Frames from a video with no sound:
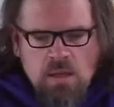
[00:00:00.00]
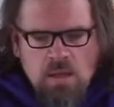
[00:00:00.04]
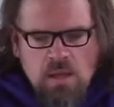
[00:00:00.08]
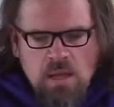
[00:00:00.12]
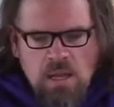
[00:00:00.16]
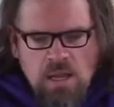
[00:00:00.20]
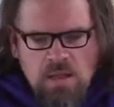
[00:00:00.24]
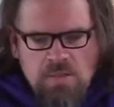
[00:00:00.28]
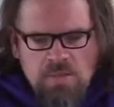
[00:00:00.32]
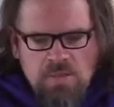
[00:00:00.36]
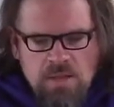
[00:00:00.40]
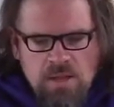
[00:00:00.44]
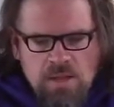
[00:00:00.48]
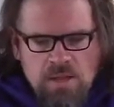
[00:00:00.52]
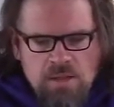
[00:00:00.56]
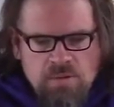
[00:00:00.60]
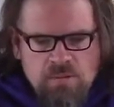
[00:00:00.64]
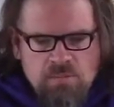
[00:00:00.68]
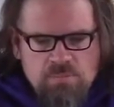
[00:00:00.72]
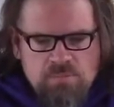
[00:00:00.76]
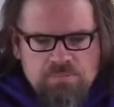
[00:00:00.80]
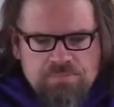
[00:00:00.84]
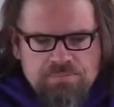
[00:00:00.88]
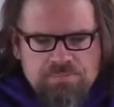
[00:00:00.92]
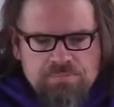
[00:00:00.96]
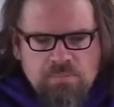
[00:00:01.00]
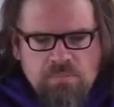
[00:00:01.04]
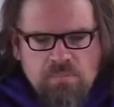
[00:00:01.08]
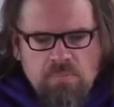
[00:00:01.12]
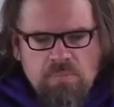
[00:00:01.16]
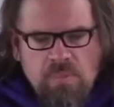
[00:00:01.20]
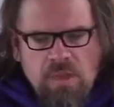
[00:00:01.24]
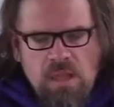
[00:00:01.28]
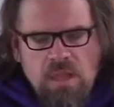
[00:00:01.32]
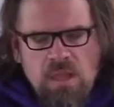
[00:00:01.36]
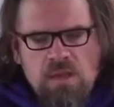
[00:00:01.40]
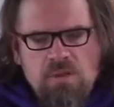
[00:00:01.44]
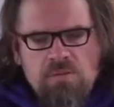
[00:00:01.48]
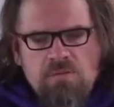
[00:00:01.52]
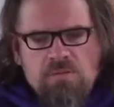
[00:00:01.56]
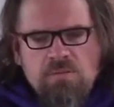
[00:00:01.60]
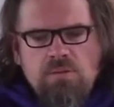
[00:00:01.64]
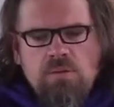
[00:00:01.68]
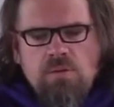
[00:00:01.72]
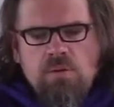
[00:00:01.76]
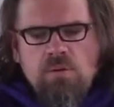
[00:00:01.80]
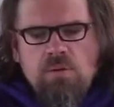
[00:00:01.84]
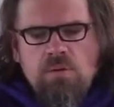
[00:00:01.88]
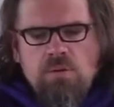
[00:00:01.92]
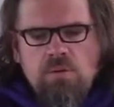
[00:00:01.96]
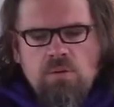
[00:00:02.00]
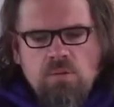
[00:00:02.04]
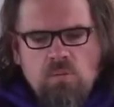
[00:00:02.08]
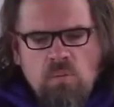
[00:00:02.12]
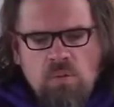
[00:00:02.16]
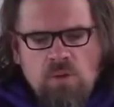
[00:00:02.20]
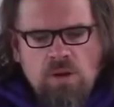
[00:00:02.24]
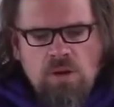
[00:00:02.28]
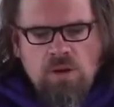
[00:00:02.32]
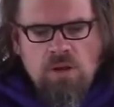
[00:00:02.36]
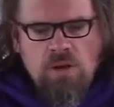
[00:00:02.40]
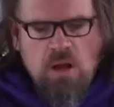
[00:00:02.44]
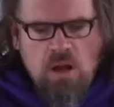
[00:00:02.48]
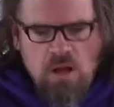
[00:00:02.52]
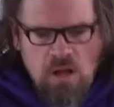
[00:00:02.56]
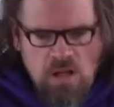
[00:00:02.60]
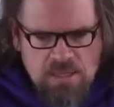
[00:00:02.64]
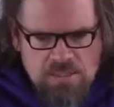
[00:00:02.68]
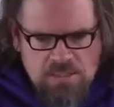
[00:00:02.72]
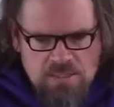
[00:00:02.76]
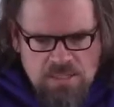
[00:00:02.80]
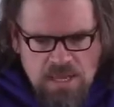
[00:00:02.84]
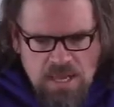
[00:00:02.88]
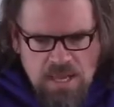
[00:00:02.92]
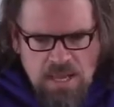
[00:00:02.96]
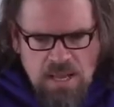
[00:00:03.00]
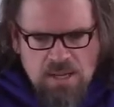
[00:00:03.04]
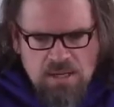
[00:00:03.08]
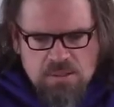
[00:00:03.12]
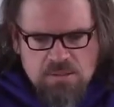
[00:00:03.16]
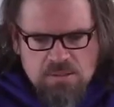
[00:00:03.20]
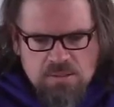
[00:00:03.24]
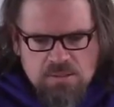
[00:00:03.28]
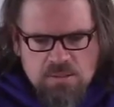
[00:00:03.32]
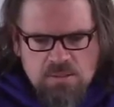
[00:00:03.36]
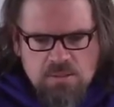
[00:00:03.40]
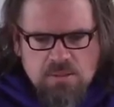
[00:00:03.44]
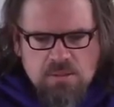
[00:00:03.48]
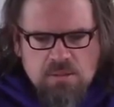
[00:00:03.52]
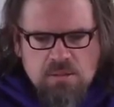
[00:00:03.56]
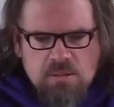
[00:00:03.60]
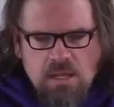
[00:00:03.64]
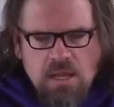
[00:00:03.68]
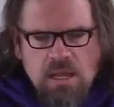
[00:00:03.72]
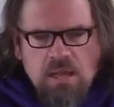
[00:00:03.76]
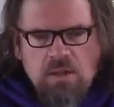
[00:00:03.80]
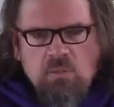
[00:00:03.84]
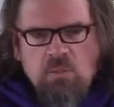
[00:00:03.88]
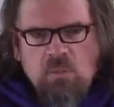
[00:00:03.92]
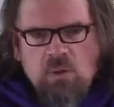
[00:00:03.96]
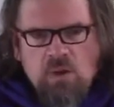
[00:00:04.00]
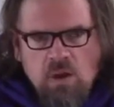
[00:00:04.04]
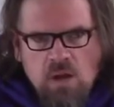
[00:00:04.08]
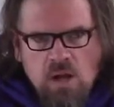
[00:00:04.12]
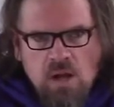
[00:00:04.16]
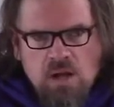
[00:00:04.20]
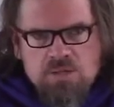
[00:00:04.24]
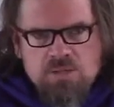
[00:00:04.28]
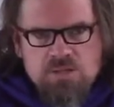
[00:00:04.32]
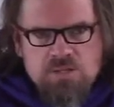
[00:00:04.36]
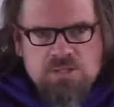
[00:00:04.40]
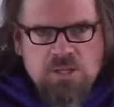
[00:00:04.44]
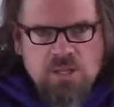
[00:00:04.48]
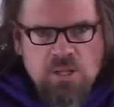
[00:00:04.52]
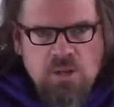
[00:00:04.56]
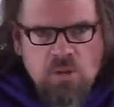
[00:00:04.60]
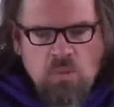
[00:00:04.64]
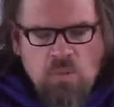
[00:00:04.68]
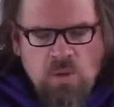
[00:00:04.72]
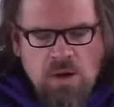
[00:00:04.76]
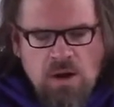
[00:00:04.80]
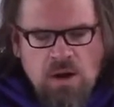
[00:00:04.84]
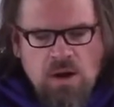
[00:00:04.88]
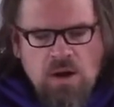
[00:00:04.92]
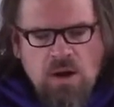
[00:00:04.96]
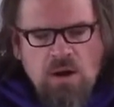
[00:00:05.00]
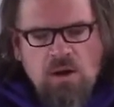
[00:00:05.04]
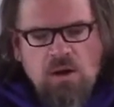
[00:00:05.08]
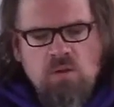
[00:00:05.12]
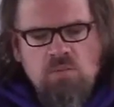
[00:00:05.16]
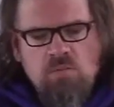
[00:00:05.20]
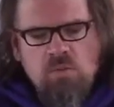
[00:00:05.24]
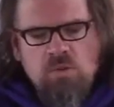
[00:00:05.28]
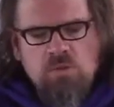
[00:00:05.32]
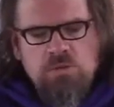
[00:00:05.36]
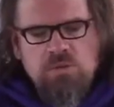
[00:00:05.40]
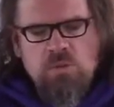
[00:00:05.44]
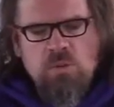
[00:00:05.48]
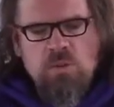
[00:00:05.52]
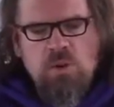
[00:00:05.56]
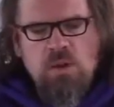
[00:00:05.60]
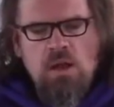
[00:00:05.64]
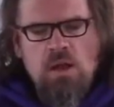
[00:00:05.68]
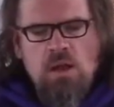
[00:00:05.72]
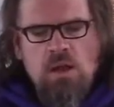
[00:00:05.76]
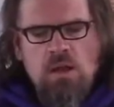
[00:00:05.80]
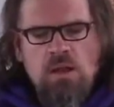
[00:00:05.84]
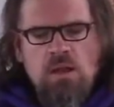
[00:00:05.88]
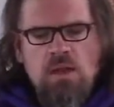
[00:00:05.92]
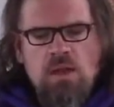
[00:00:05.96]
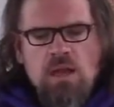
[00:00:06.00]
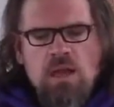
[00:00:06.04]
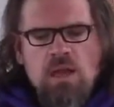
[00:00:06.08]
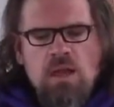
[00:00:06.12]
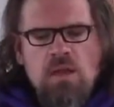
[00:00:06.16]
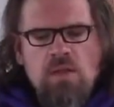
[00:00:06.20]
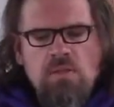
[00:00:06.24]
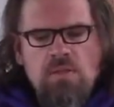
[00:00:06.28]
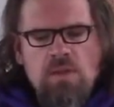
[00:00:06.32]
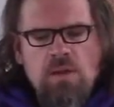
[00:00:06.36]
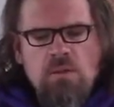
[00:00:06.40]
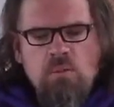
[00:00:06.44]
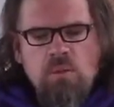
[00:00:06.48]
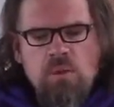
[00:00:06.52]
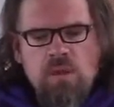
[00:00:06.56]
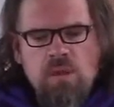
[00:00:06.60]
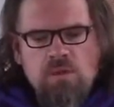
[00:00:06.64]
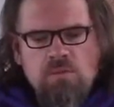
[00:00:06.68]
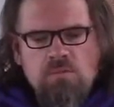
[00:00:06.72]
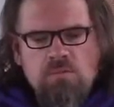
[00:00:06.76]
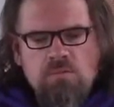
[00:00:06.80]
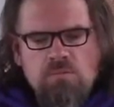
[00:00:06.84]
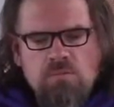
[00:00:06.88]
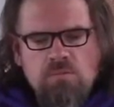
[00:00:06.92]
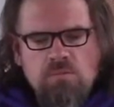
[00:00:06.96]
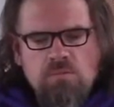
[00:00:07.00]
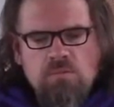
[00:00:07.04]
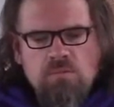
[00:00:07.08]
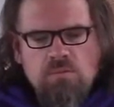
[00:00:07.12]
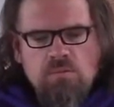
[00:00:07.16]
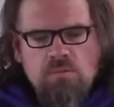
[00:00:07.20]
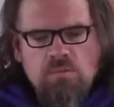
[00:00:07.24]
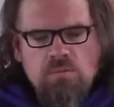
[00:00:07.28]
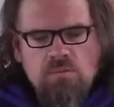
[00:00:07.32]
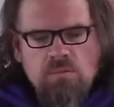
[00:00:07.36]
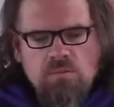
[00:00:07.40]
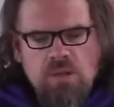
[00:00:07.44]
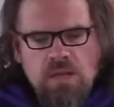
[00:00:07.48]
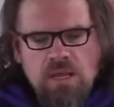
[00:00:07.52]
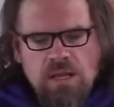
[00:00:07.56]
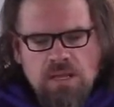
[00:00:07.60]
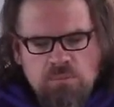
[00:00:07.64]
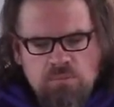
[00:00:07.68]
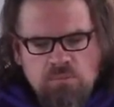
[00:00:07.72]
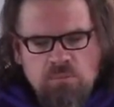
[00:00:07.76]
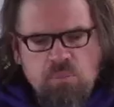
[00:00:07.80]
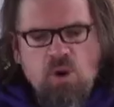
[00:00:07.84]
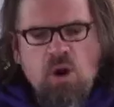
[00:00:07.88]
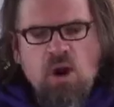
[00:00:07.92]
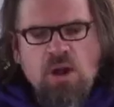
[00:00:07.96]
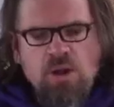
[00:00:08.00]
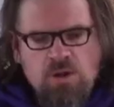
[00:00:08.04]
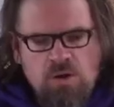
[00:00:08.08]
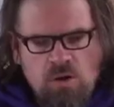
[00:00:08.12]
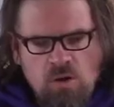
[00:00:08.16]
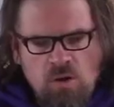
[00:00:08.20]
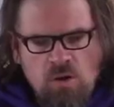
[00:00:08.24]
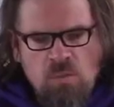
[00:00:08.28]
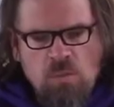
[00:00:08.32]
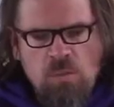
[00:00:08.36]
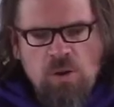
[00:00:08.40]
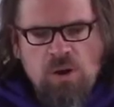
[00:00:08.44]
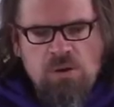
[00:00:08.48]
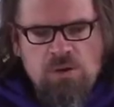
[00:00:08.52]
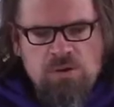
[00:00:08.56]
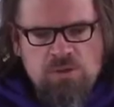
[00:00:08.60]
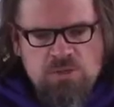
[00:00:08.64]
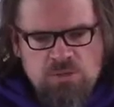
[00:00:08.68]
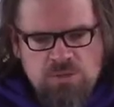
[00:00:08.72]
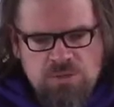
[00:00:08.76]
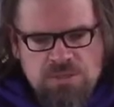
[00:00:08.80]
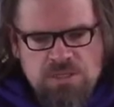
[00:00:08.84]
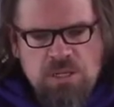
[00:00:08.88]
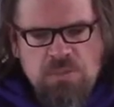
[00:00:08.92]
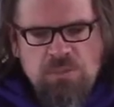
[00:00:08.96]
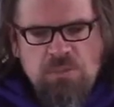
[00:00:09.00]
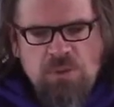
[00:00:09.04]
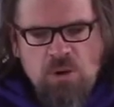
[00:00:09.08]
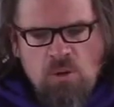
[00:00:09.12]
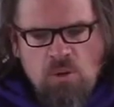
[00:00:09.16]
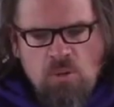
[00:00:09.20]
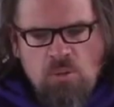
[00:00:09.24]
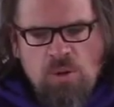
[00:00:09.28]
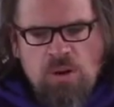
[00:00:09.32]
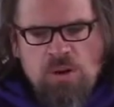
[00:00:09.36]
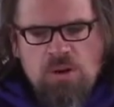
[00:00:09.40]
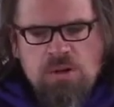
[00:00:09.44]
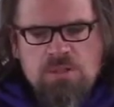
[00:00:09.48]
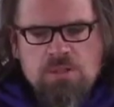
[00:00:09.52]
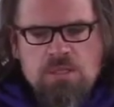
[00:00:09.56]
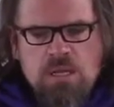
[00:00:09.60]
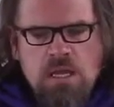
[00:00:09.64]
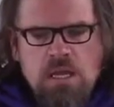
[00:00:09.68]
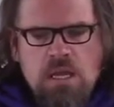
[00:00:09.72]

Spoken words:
And then if we're in contact and we're consciously aware of what's going on, then we can broaden our awareness or deepen our awareness.